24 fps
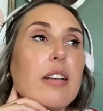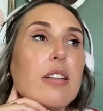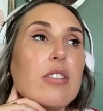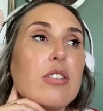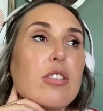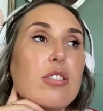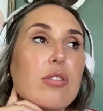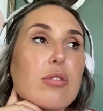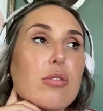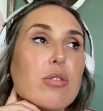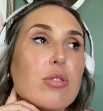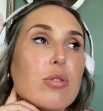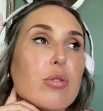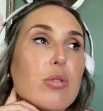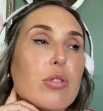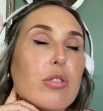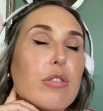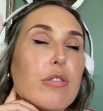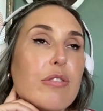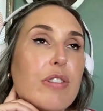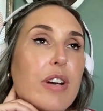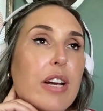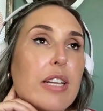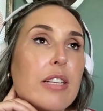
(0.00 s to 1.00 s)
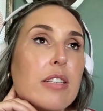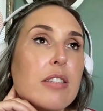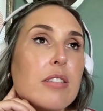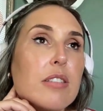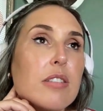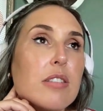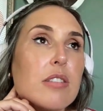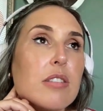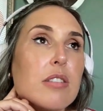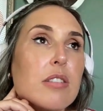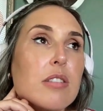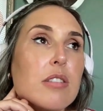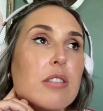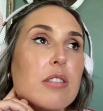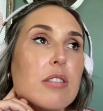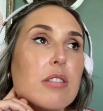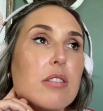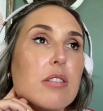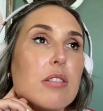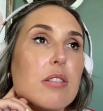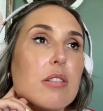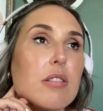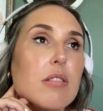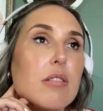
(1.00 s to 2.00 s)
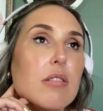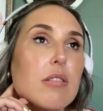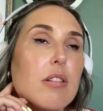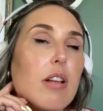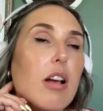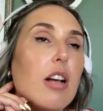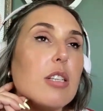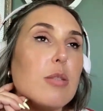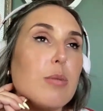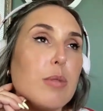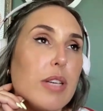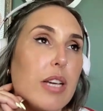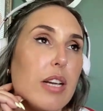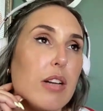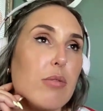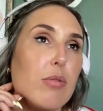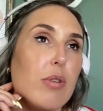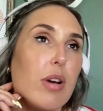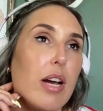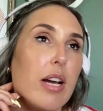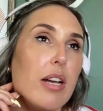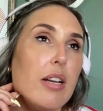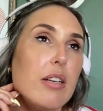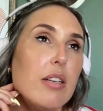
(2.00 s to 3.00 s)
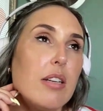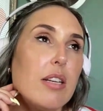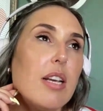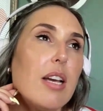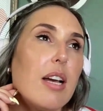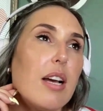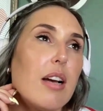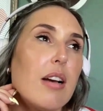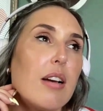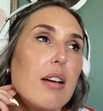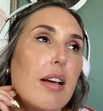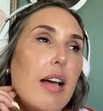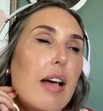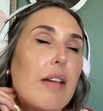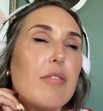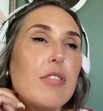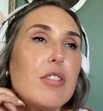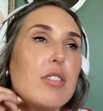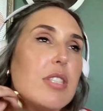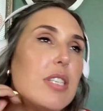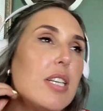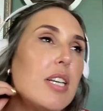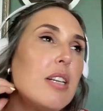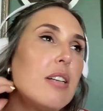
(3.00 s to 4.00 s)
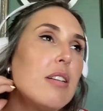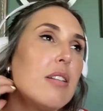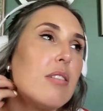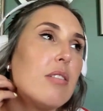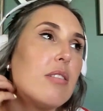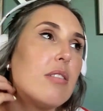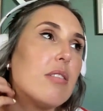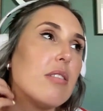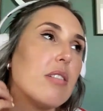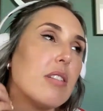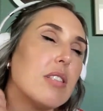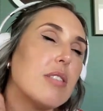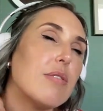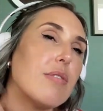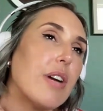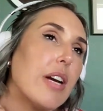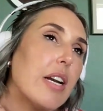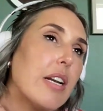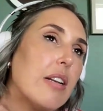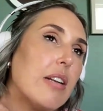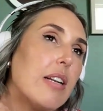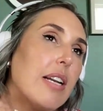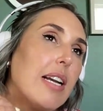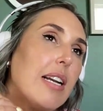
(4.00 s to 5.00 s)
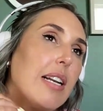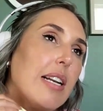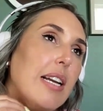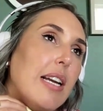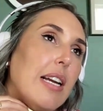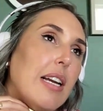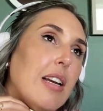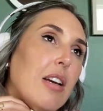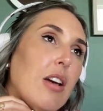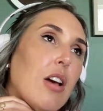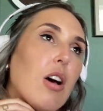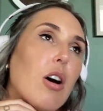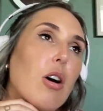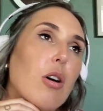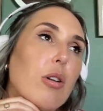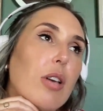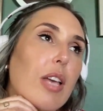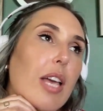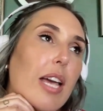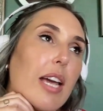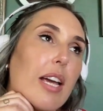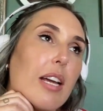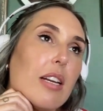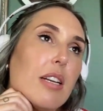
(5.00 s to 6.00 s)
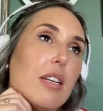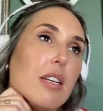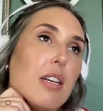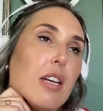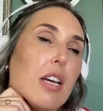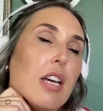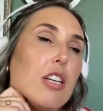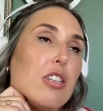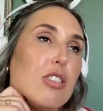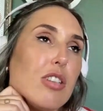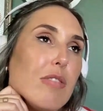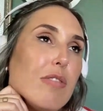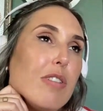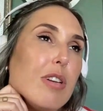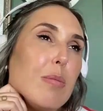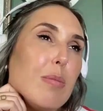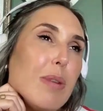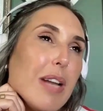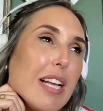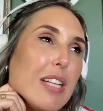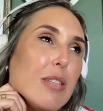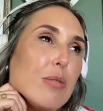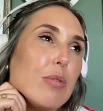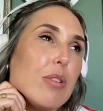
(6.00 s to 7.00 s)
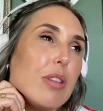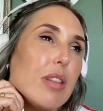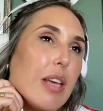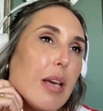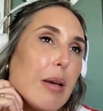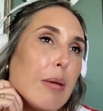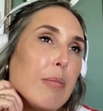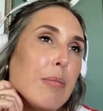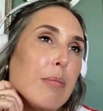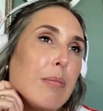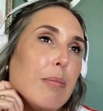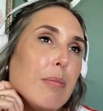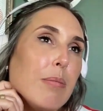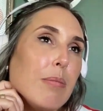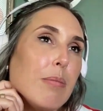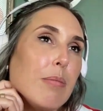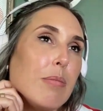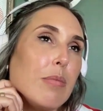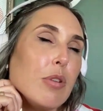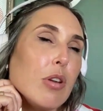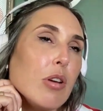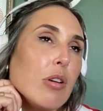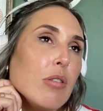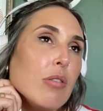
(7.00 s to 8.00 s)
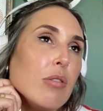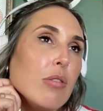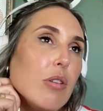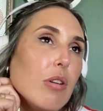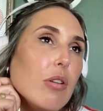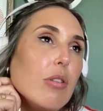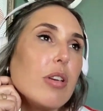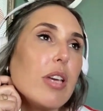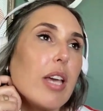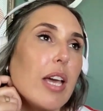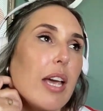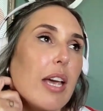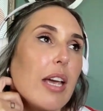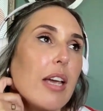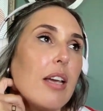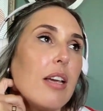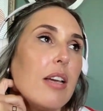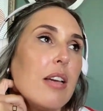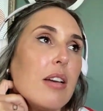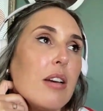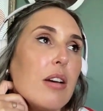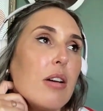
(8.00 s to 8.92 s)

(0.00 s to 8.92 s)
you saw your friends last weekend, right? Yeah. Have you seen this friend lately? Okay. Do you have any plans with them? No? Okay.